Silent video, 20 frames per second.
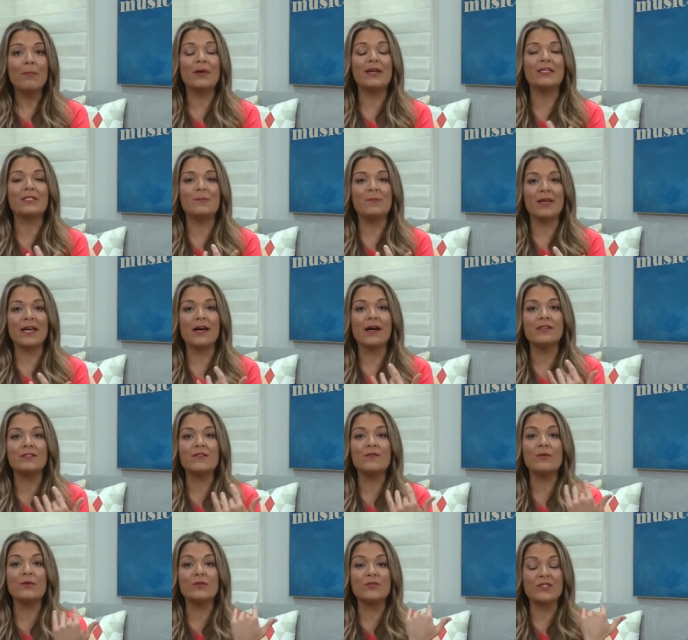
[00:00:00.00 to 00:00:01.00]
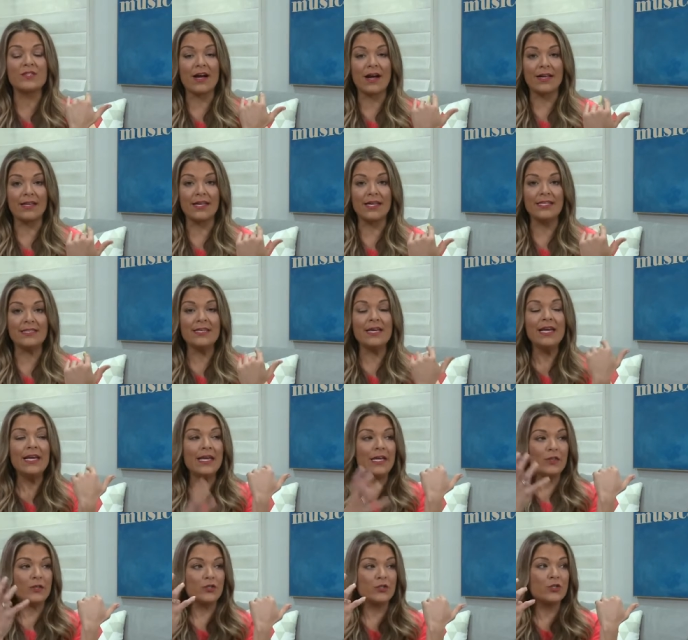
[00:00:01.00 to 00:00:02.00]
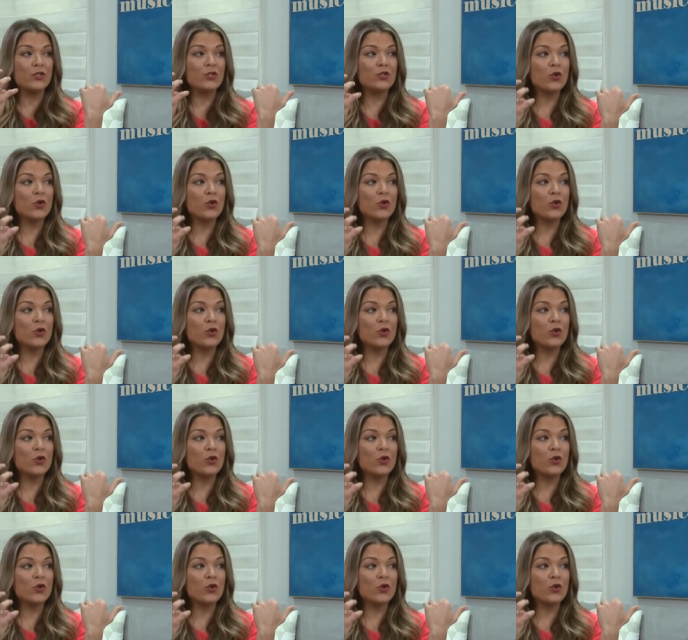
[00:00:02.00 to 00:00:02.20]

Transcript: but it's because of those skylights there's